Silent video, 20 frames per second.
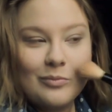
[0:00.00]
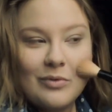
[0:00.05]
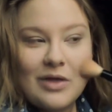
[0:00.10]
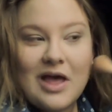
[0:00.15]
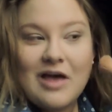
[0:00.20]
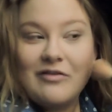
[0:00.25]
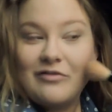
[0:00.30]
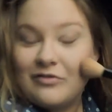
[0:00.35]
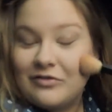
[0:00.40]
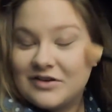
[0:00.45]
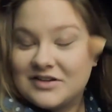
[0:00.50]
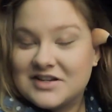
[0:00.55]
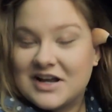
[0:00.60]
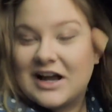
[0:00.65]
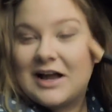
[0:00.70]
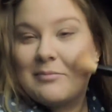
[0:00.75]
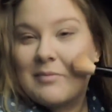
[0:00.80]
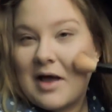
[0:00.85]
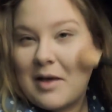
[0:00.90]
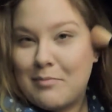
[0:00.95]
every
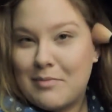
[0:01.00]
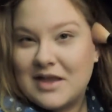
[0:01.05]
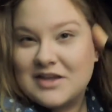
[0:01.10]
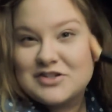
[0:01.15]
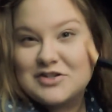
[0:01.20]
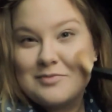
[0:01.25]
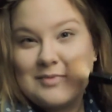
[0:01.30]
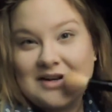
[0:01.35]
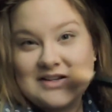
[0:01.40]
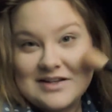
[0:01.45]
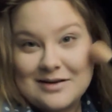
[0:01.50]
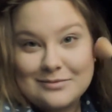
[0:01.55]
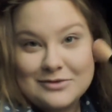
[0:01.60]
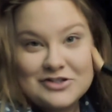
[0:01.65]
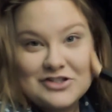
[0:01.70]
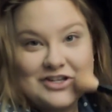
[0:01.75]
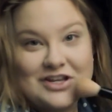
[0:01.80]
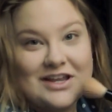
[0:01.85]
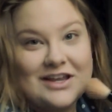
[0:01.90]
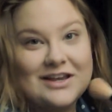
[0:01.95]
time I mention my double
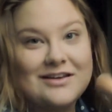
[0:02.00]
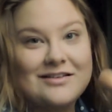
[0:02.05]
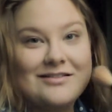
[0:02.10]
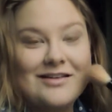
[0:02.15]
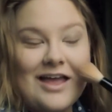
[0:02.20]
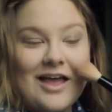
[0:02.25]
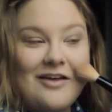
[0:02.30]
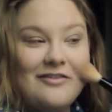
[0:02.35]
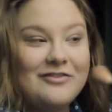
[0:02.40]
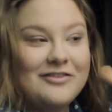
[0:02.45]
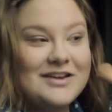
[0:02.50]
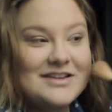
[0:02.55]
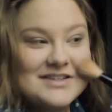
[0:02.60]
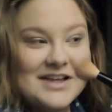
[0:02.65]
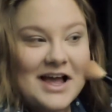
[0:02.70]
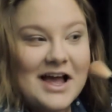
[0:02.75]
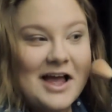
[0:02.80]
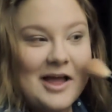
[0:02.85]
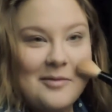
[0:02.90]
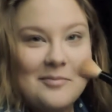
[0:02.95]
chin, every
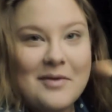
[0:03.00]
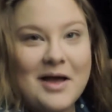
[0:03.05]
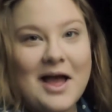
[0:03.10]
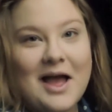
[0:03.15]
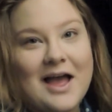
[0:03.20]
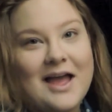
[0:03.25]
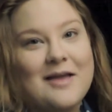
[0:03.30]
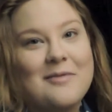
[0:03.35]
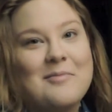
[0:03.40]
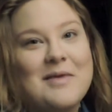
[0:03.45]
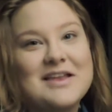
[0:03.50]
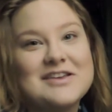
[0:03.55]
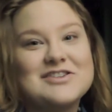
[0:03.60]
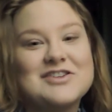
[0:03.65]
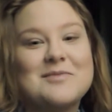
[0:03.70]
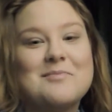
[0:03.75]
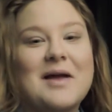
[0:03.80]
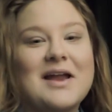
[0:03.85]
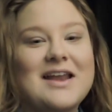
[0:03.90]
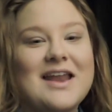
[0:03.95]
time I
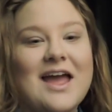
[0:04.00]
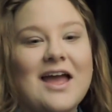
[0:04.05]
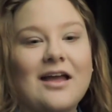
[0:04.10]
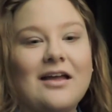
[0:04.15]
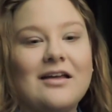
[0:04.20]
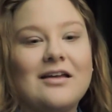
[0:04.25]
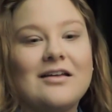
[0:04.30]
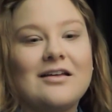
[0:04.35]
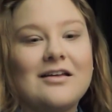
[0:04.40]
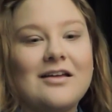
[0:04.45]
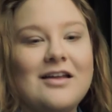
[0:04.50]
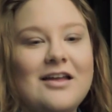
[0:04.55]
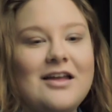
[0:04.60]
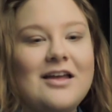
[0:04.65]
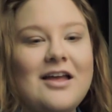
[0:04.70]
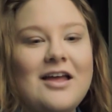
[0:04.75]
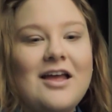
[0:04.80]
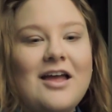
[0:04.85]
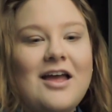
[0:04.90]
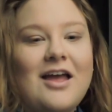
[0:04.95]
mention my neck,
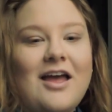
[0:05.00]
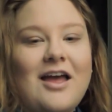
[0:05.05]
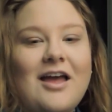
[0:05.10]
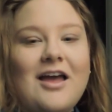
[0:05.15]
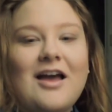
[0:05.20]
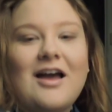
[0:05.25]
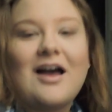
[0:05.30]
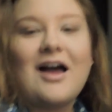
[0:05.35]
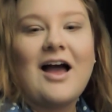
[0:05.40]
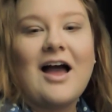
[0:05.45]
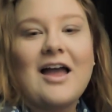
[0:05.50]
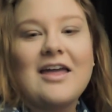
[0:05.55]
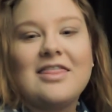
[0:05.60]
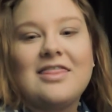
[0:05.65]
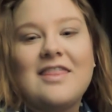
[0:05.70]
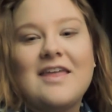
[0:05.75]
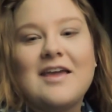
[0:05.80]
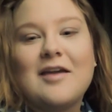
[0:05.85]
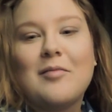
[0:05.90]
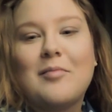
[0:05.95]
I
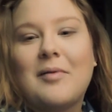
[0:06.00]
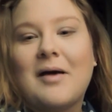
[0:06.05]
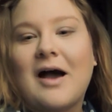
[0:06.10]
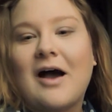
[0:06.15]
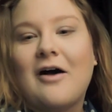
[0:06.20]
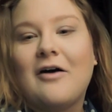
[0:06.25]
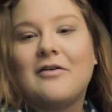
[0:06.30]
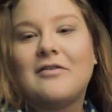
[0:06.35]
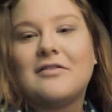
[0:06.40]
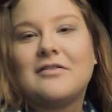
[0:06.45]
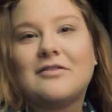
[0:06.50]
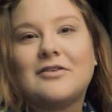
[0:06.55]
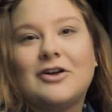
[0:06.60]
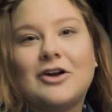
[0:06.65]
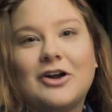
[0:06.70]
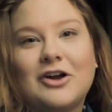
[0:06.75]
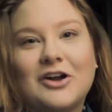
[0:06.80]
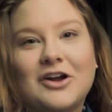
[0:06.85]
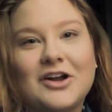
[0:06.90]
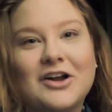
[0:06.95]
think about
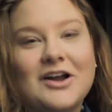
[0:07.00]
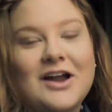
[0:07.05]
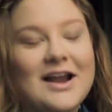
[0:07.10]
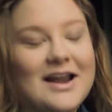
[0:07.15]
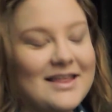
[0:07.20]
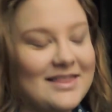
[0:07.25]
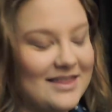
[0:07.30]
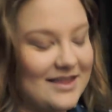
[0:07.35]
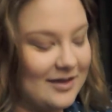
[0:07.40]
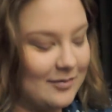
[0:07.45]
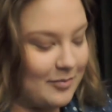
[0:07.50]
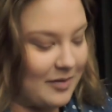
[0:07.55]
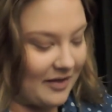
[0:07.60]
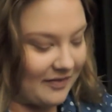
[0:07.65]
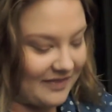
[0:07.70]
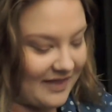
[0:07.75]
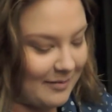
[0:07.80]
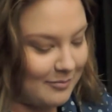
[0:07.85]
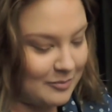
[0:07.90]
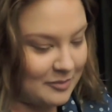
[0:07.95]
her and I think
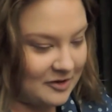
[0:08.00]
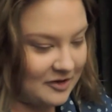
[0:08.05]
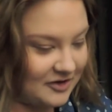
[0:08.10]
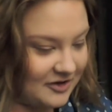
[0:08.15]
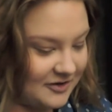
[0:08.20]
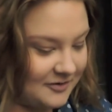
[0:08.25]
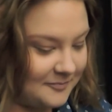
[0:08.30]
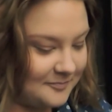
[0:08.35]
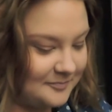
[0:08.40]
about that book,